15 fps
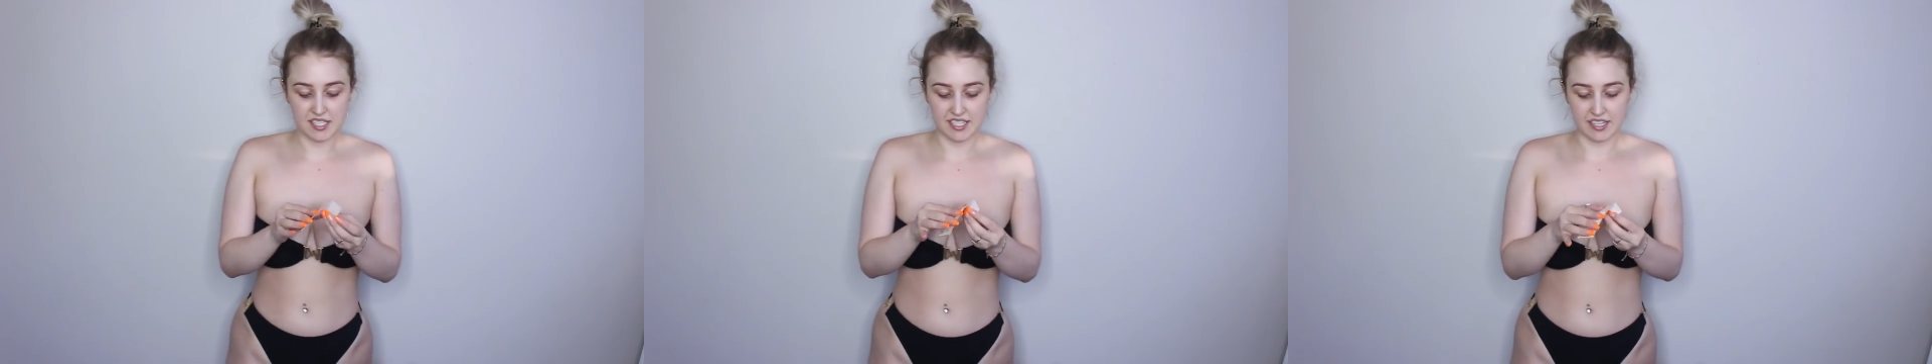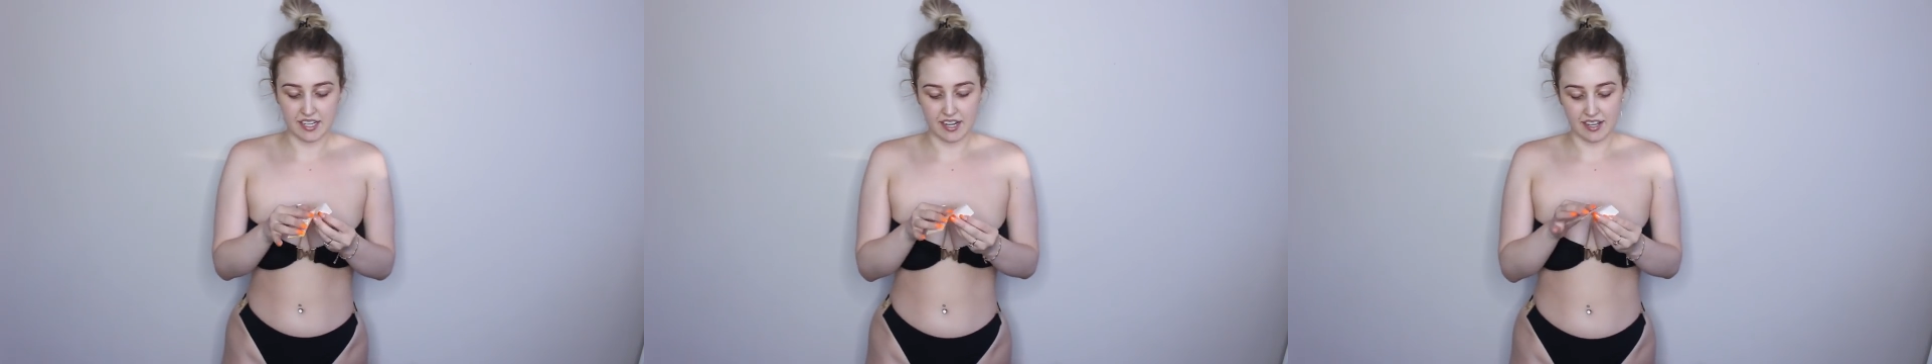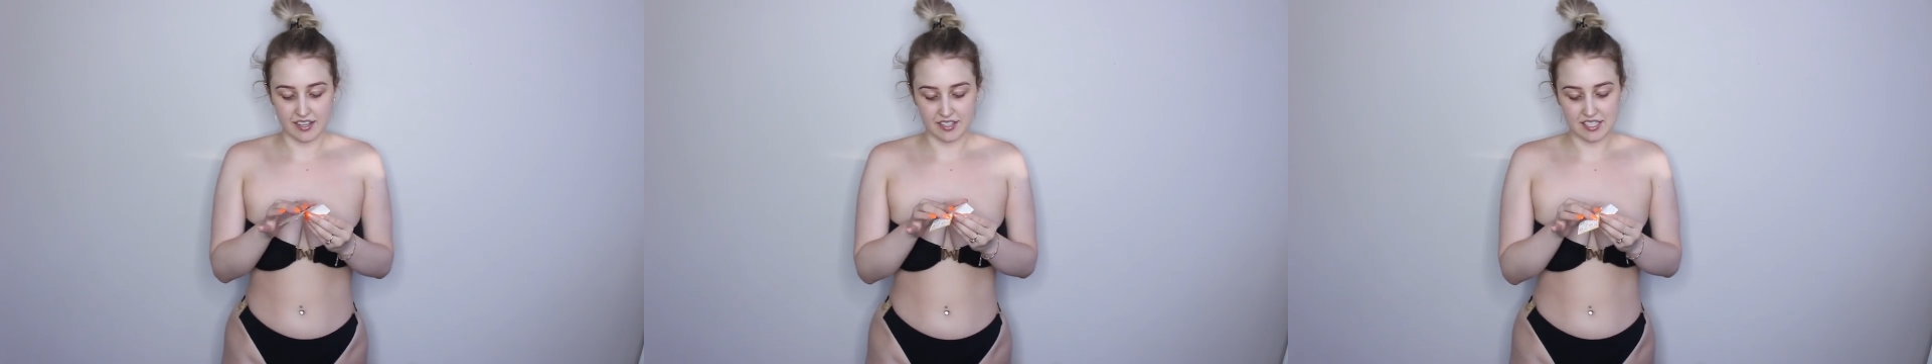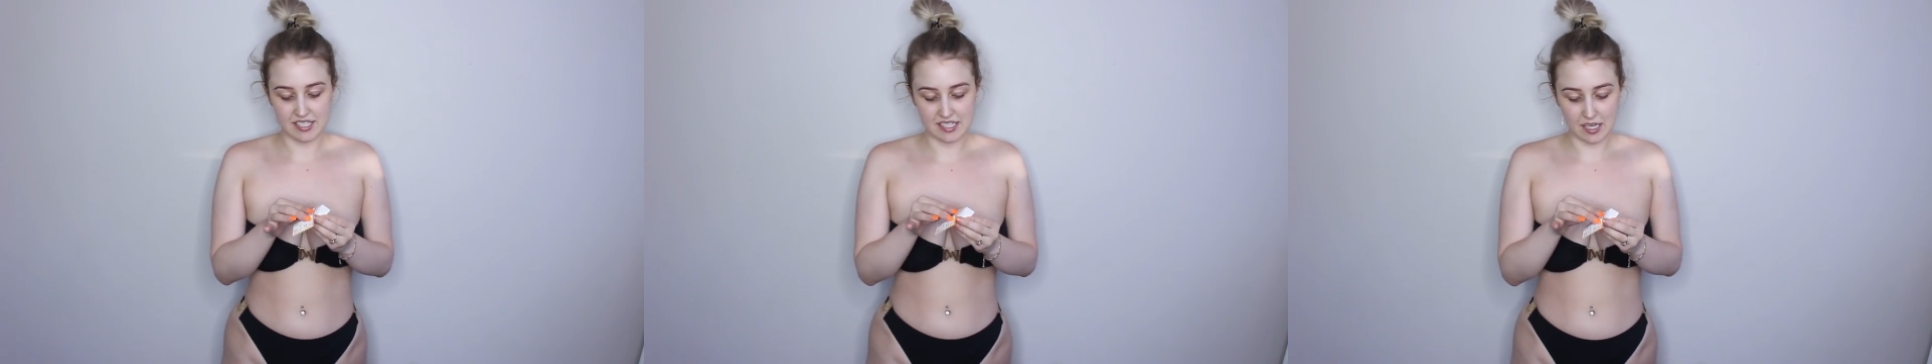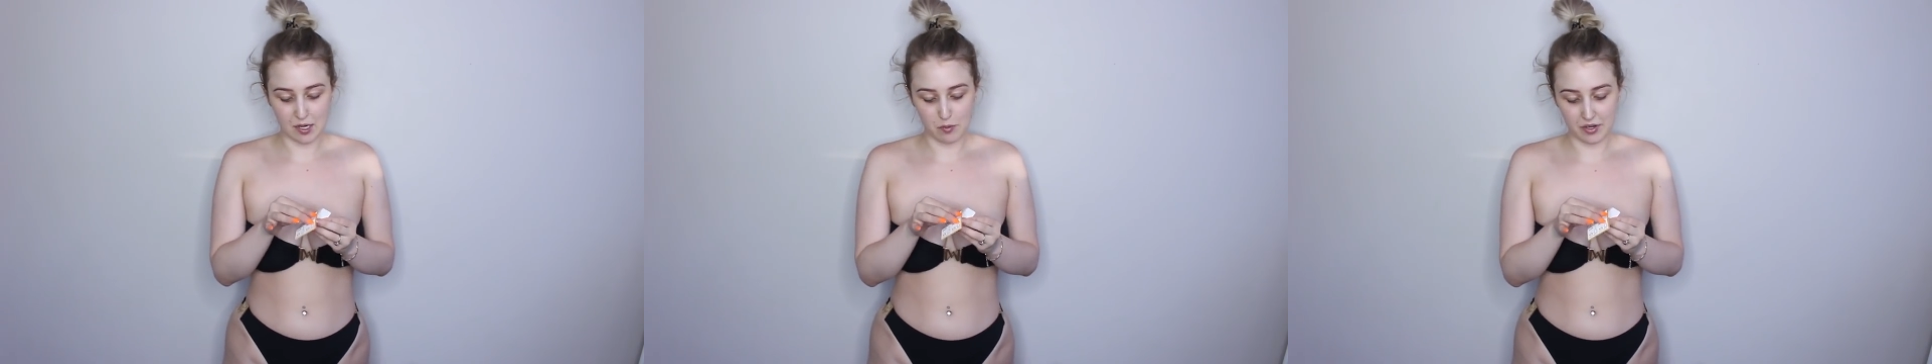sticker. This
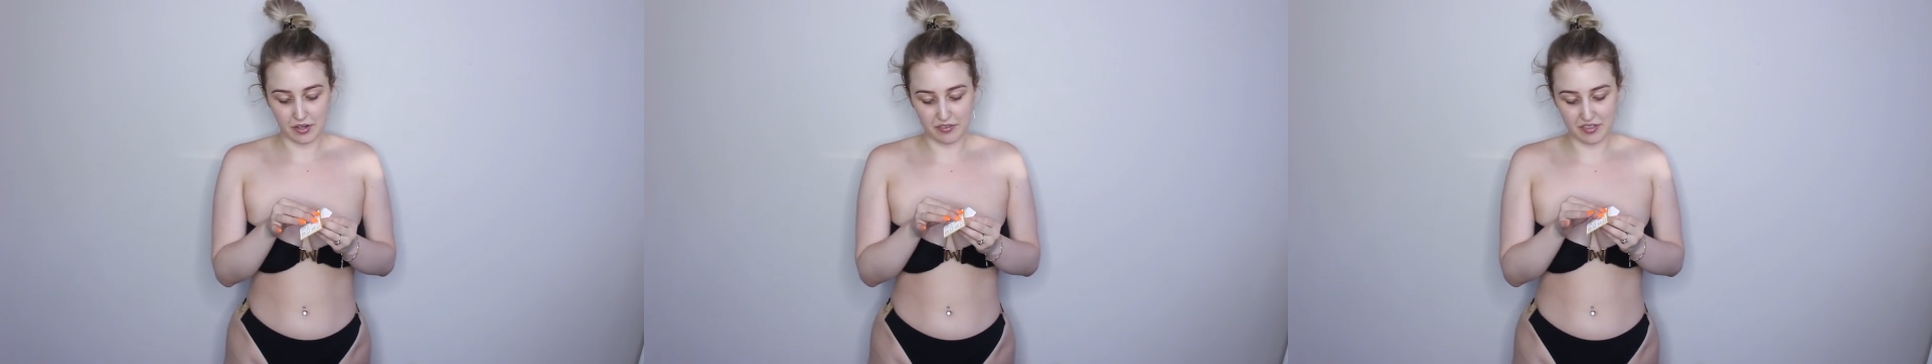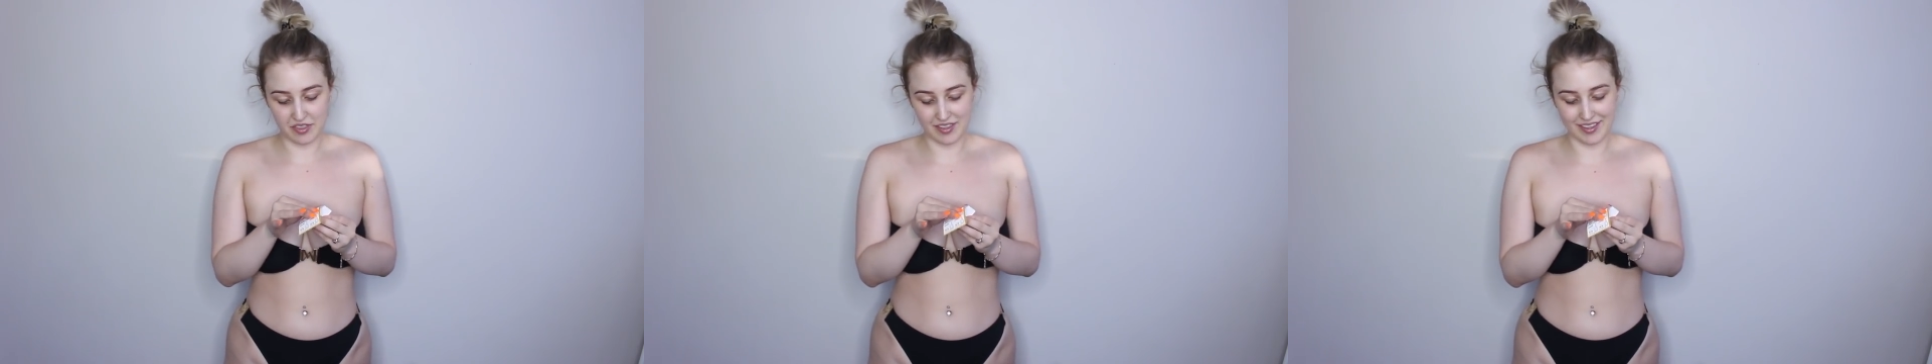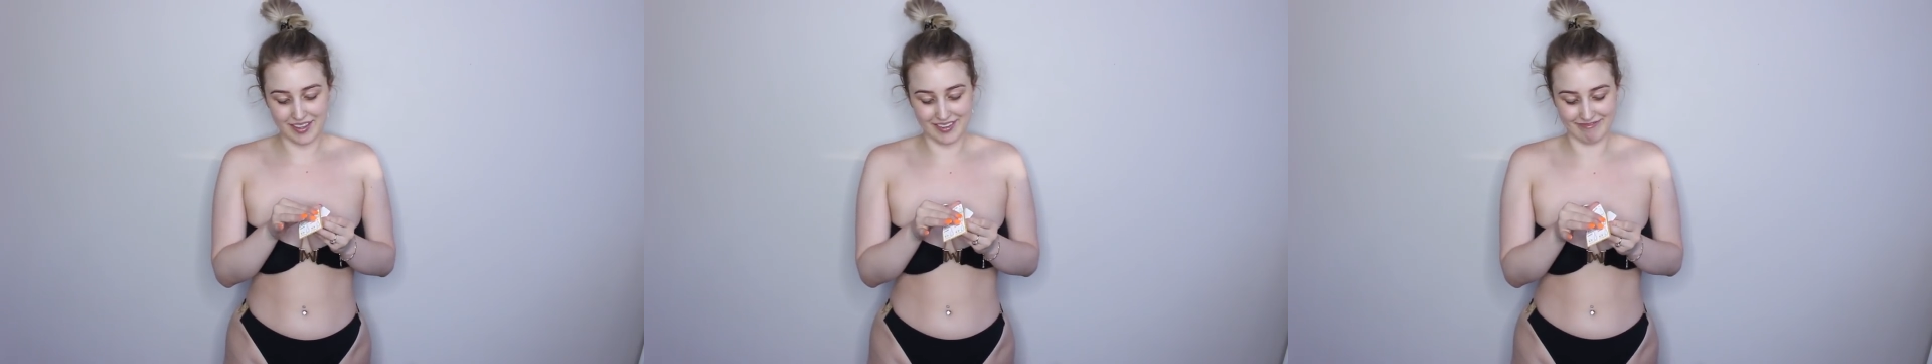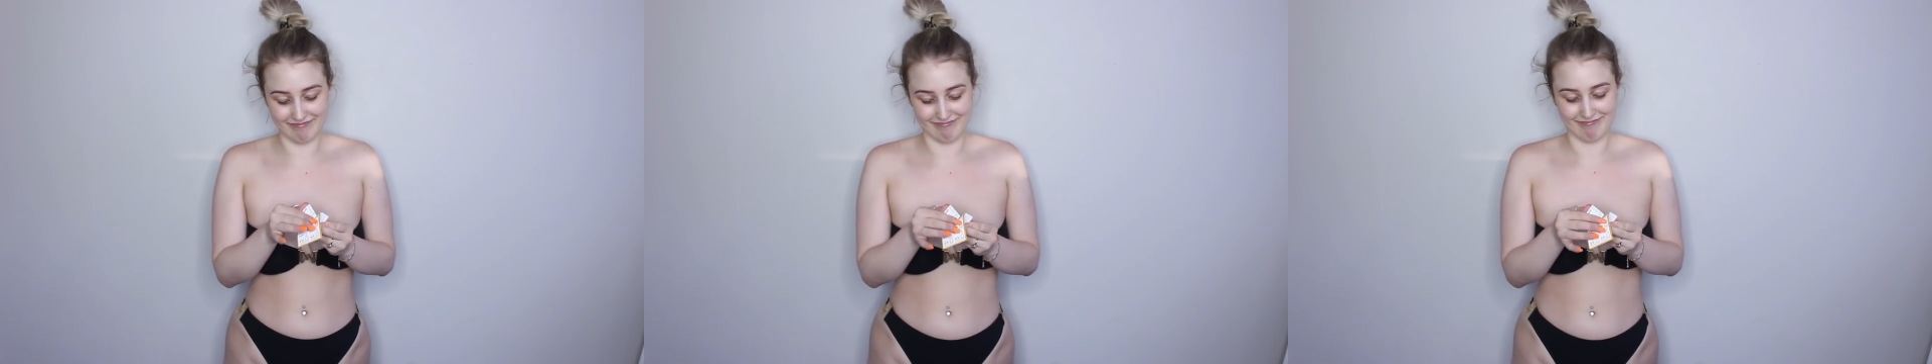is like one of the,